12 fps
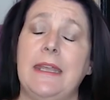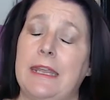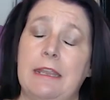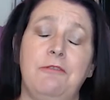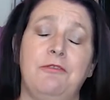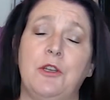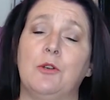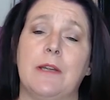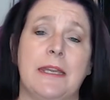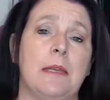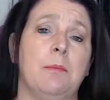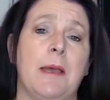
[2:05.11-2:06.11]
If you're
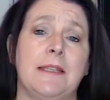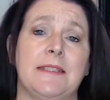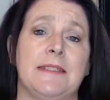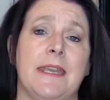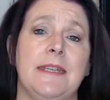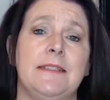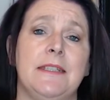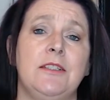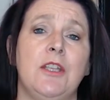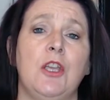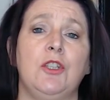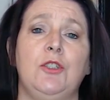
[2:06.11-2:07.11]

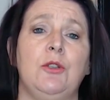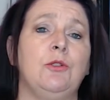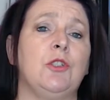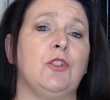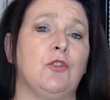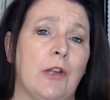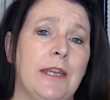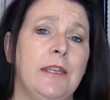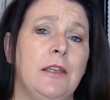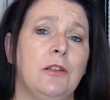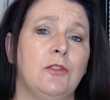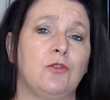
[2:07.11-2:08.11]
incapacitated due to
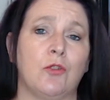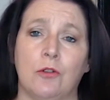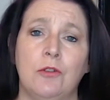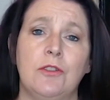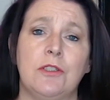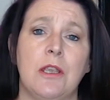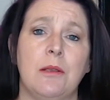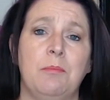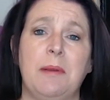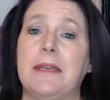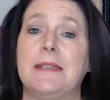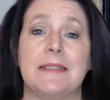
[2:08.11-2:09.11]
drink, drugs,
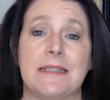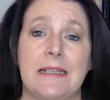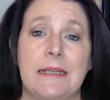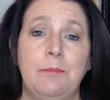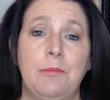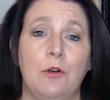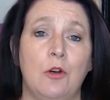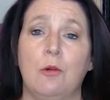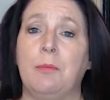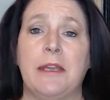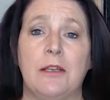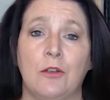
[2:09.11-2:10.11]
being asleep or
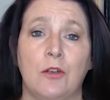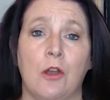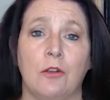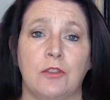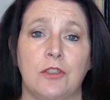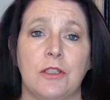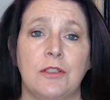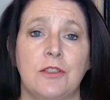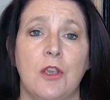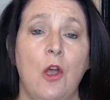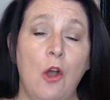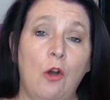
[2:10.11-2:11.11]
being
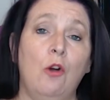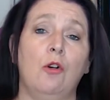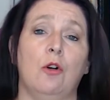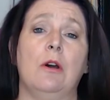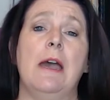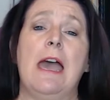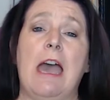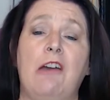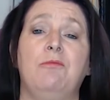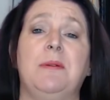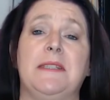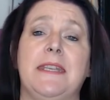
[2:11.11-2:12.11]
unconscious, or
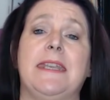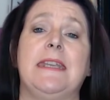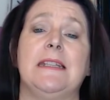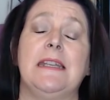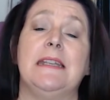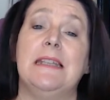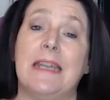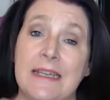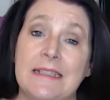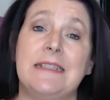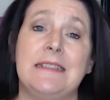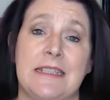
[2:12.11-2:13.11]
have particular
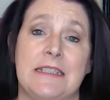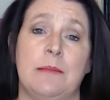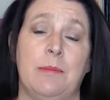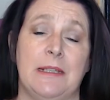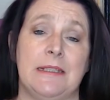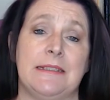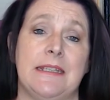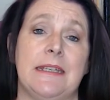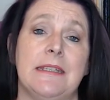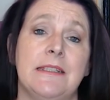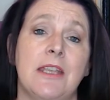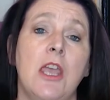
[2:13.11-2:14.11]
learning
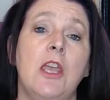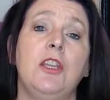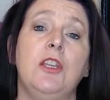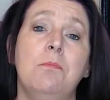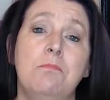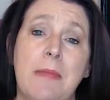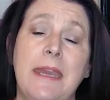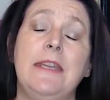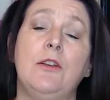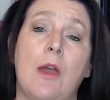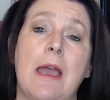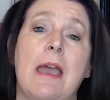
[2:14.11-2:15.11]
disabilities, you may
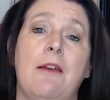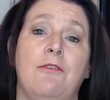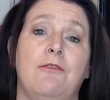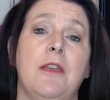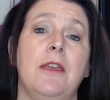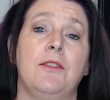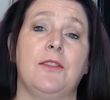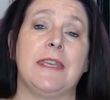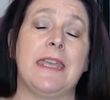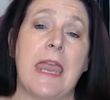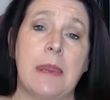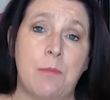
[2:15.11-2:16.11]
not have the
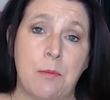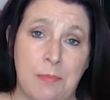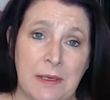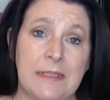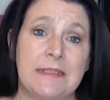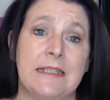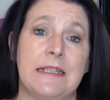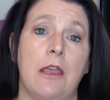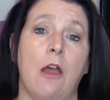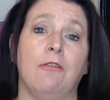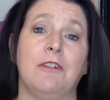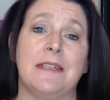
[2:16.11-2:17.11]
capability
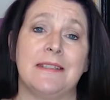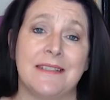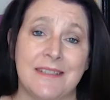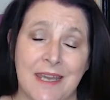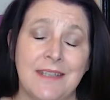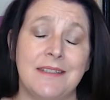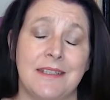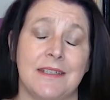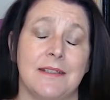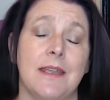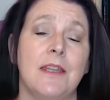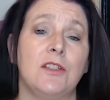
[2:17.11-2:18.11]
of
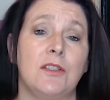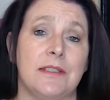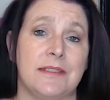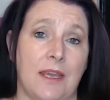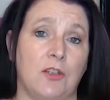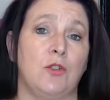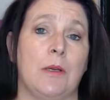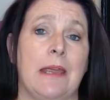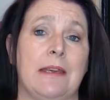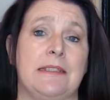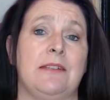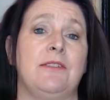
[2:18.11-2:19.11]
consenting to sexual
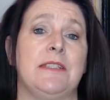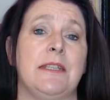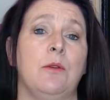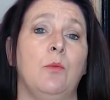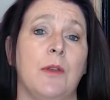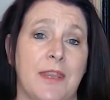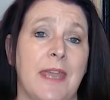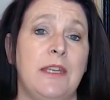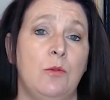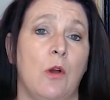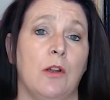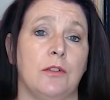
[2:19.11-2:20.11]
activity with
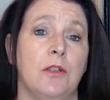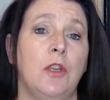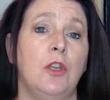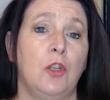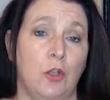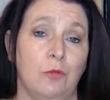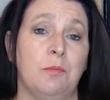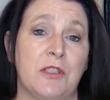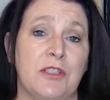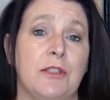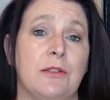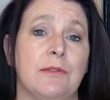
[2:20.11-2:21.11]
anyone who
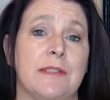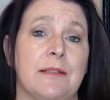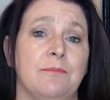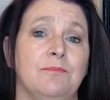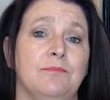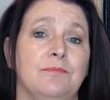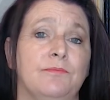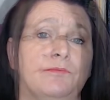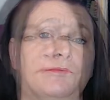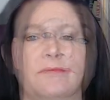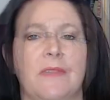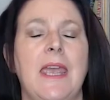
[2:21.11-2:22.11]
pursues it.
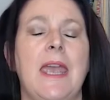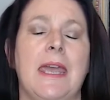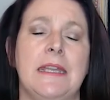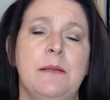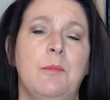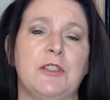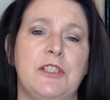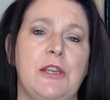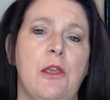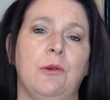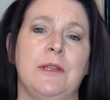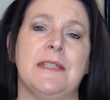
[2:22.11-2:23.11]
Anybody
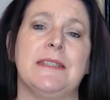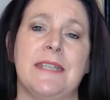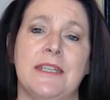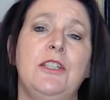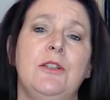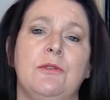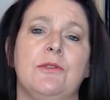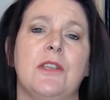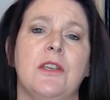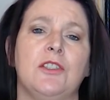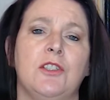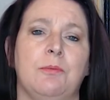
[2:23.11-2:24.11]
who continues
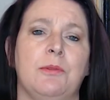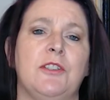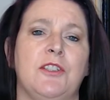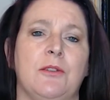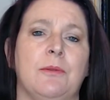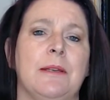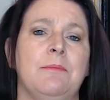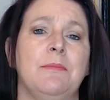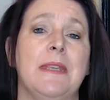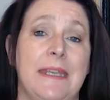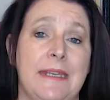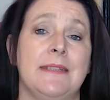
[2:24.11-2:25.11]
to pursue it
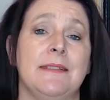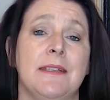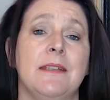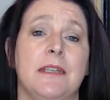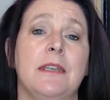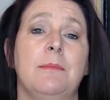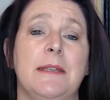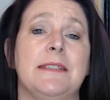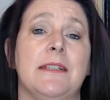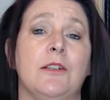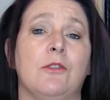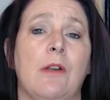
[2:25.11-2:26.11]
is
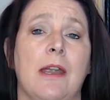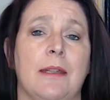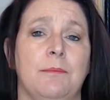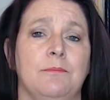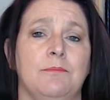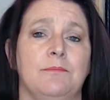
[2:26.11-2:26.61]
committing a crime.